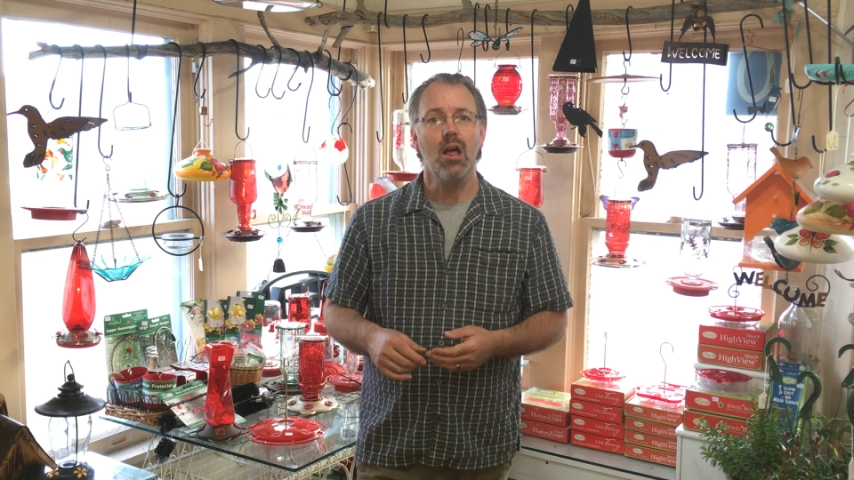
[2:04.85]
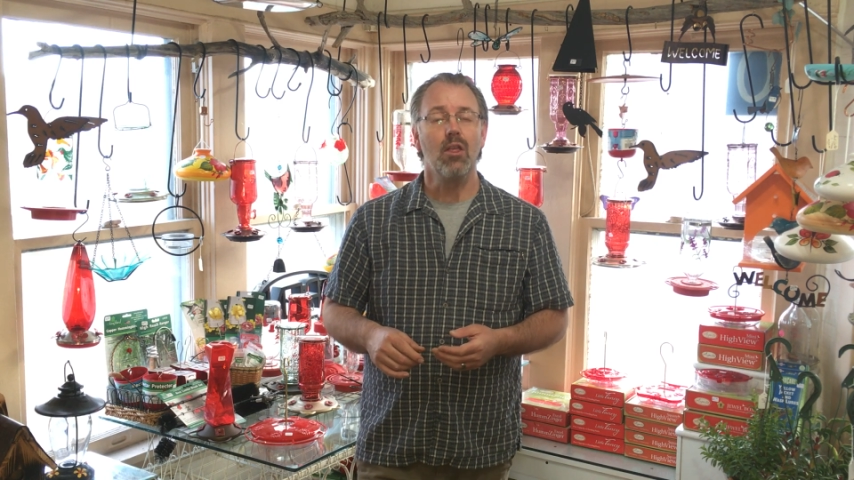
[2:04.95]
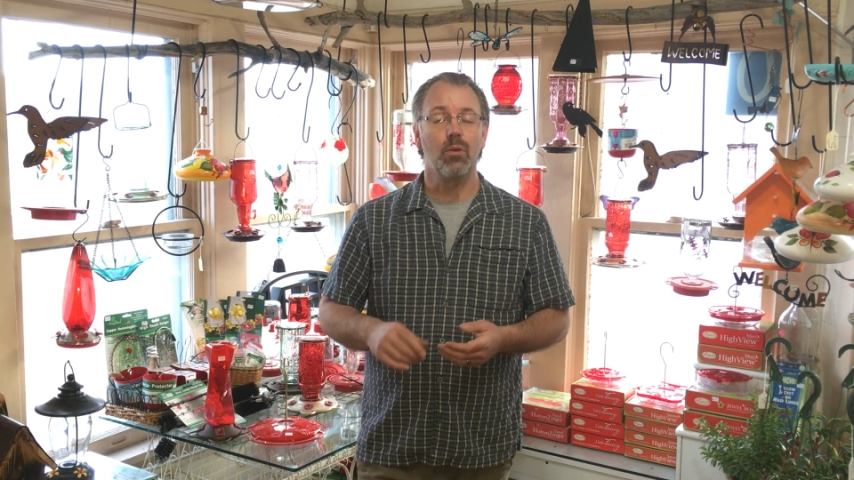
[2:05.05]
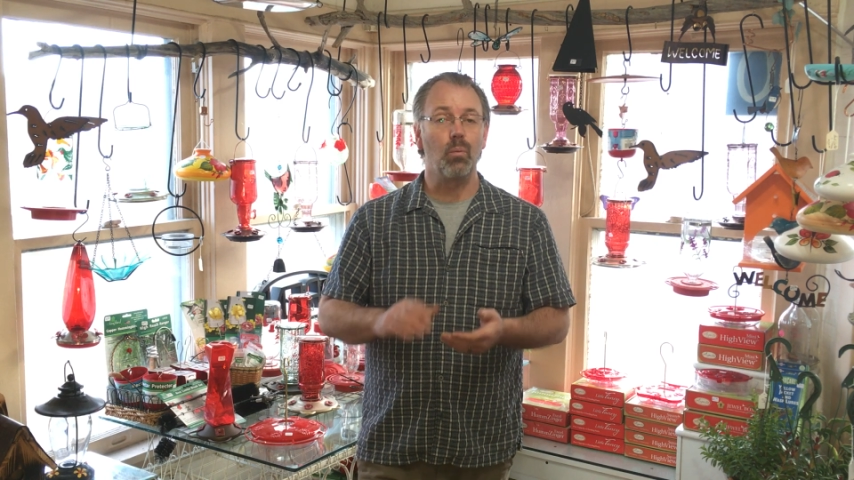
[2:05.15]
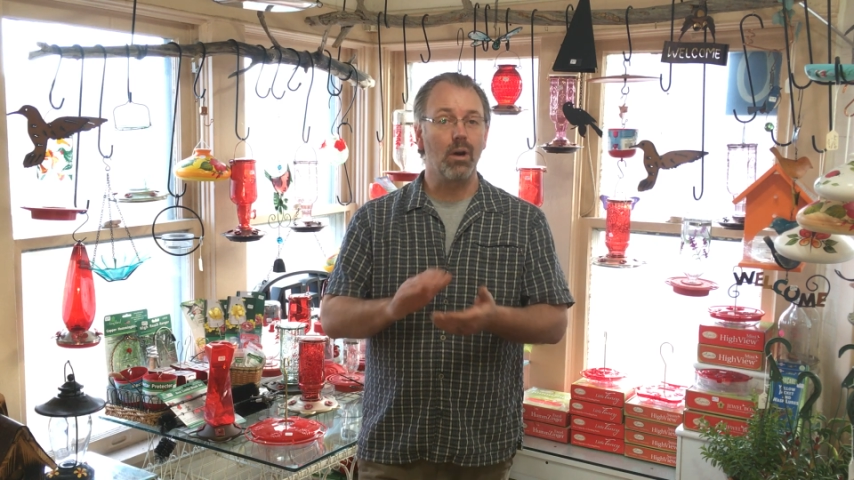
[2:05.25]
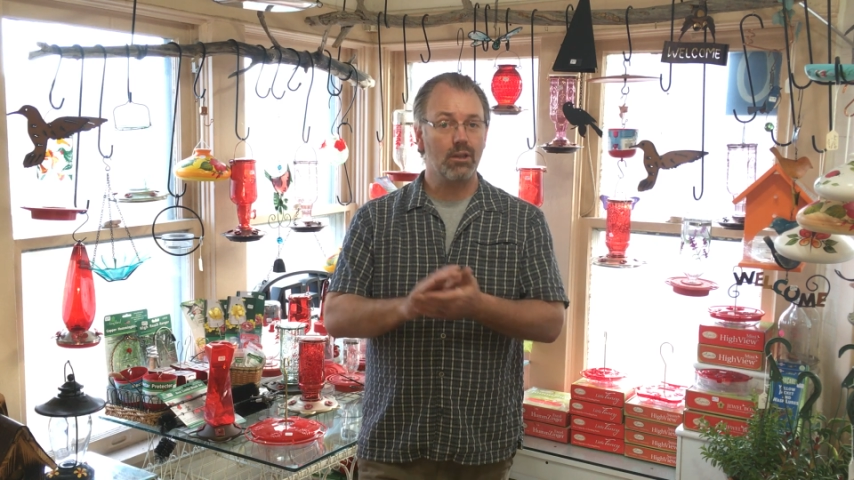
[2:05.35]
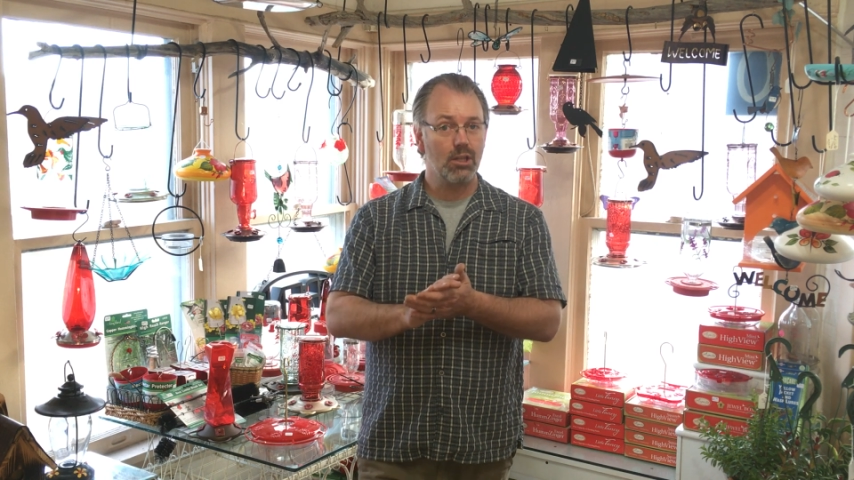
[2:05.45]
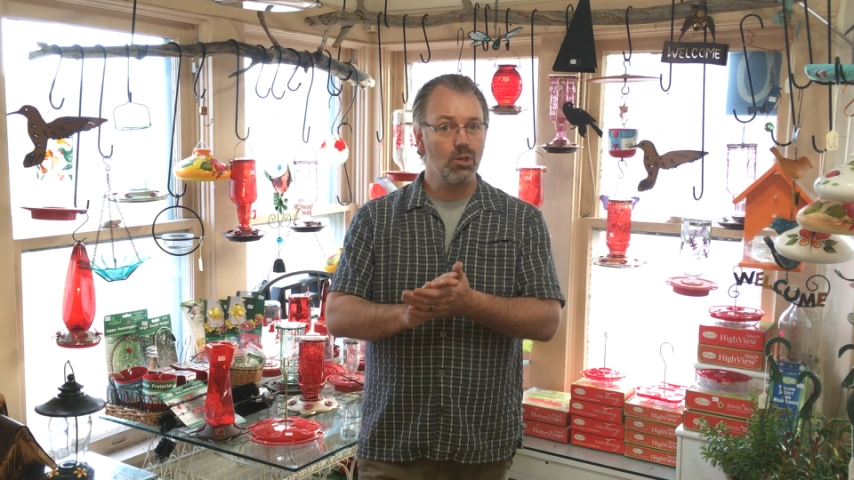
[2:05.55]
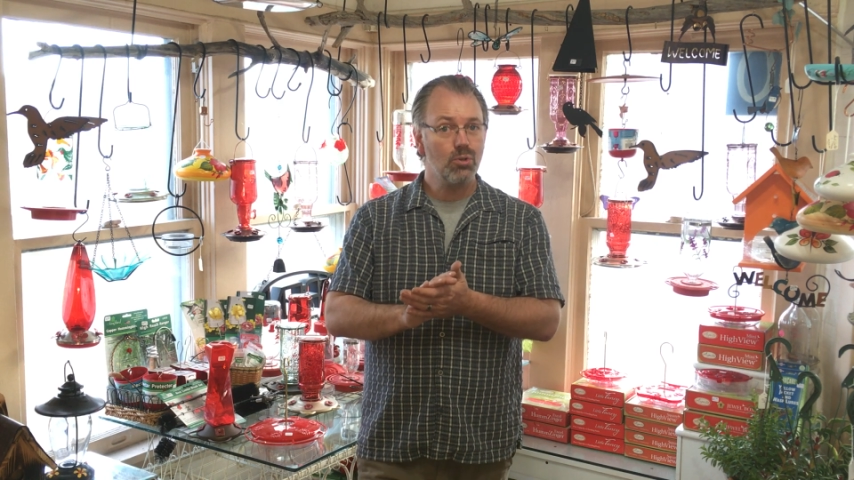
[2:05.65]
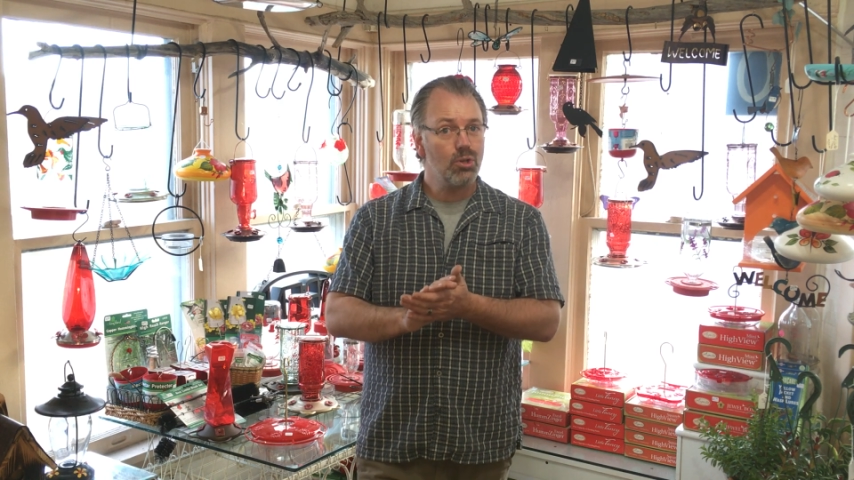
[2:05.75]
The one thing
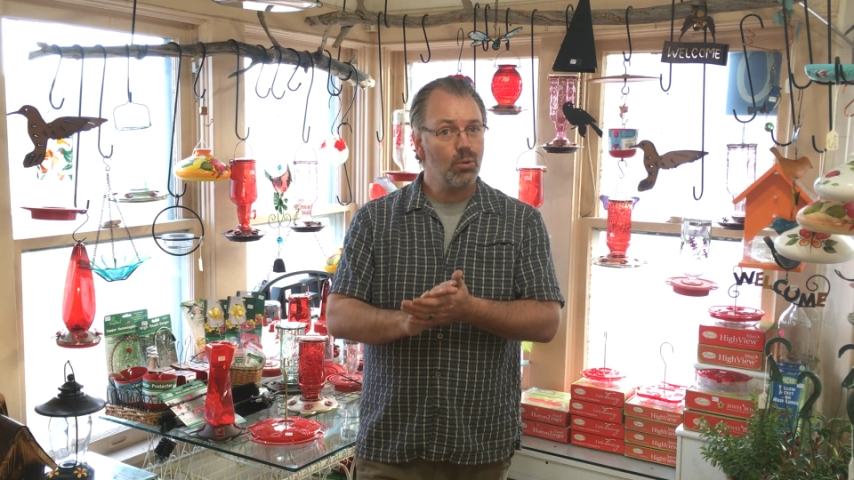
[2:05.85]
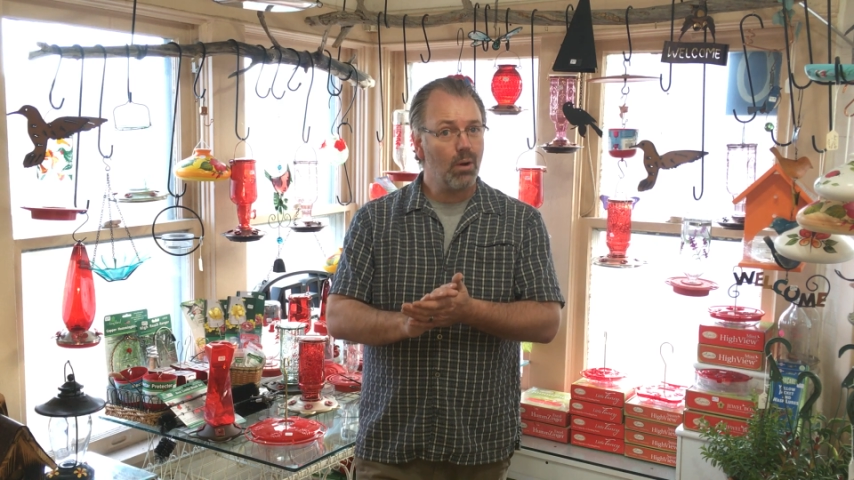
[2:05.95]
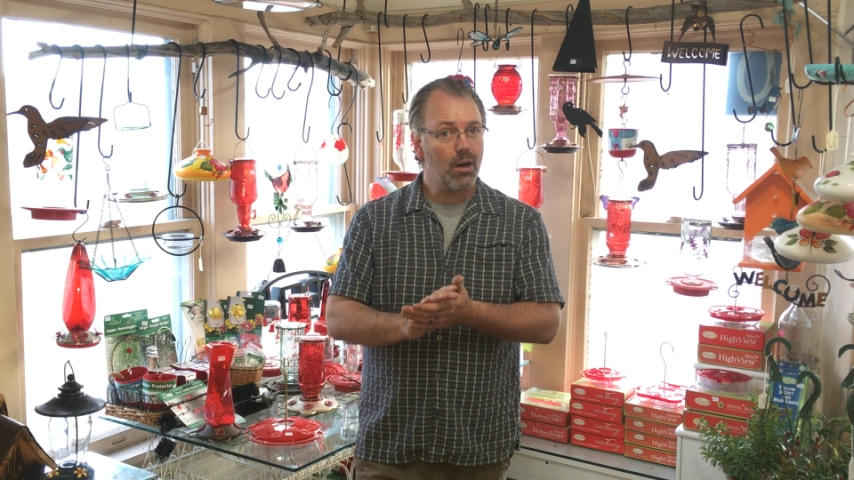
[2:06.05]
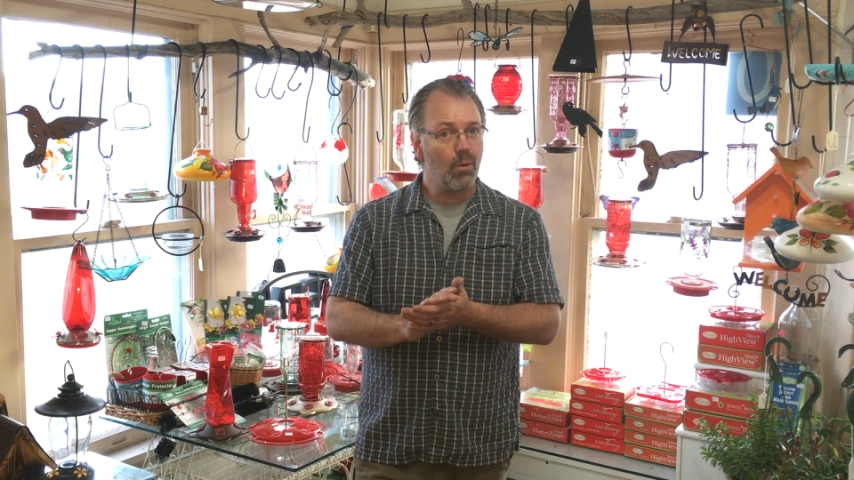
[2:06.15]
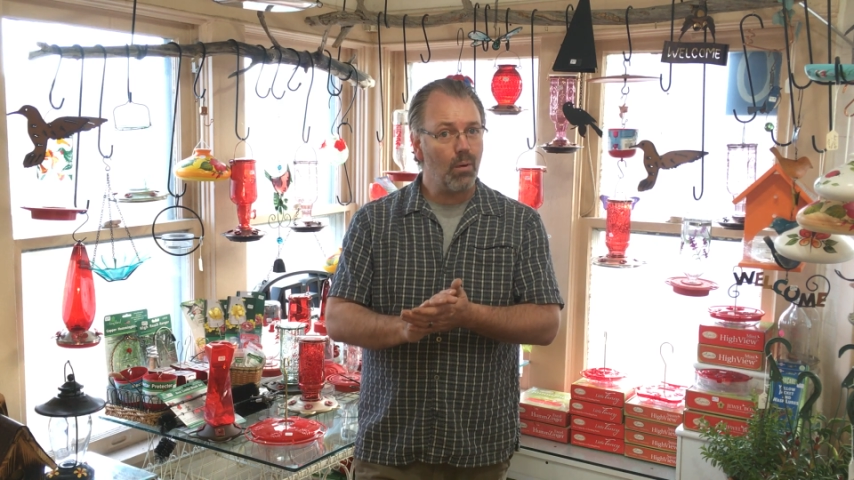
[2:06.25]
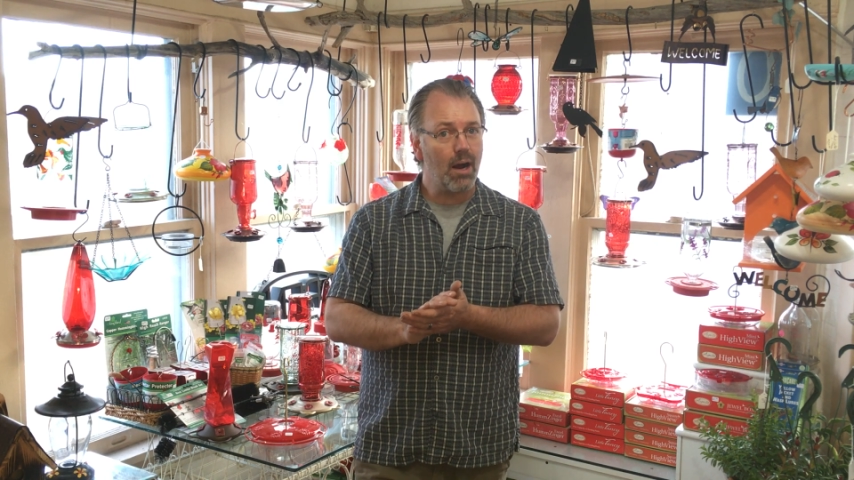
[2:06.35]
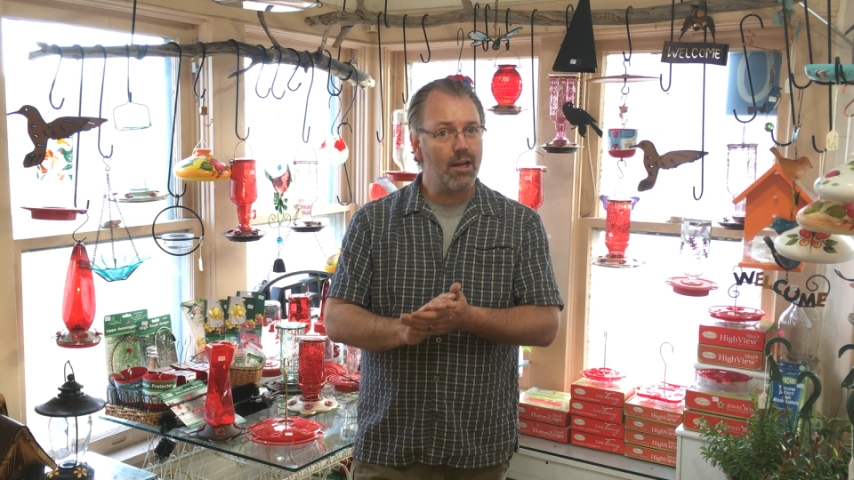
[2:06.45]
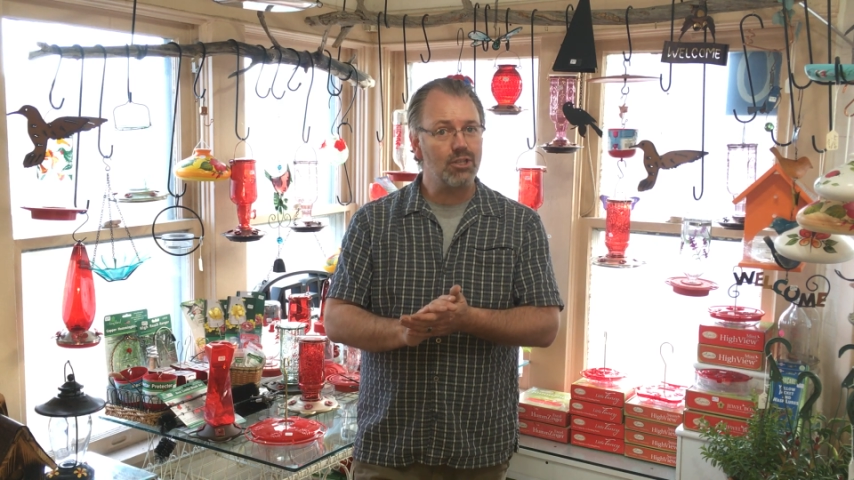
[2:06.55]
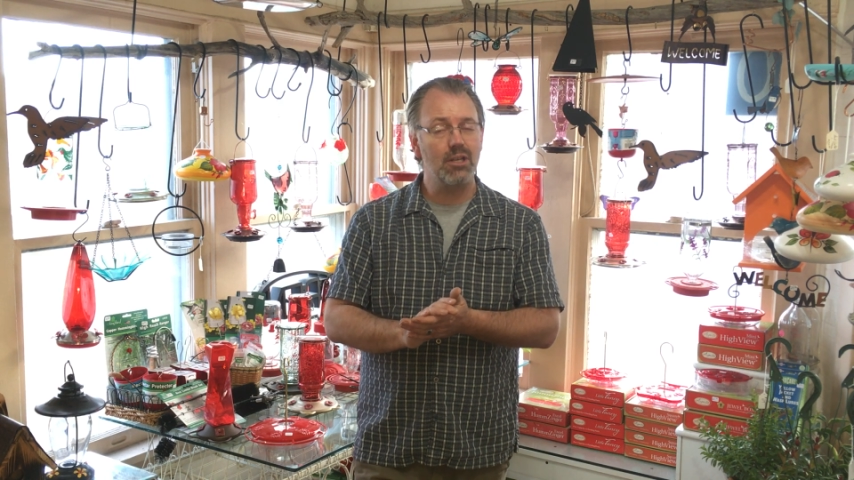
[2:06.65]
you do want to watch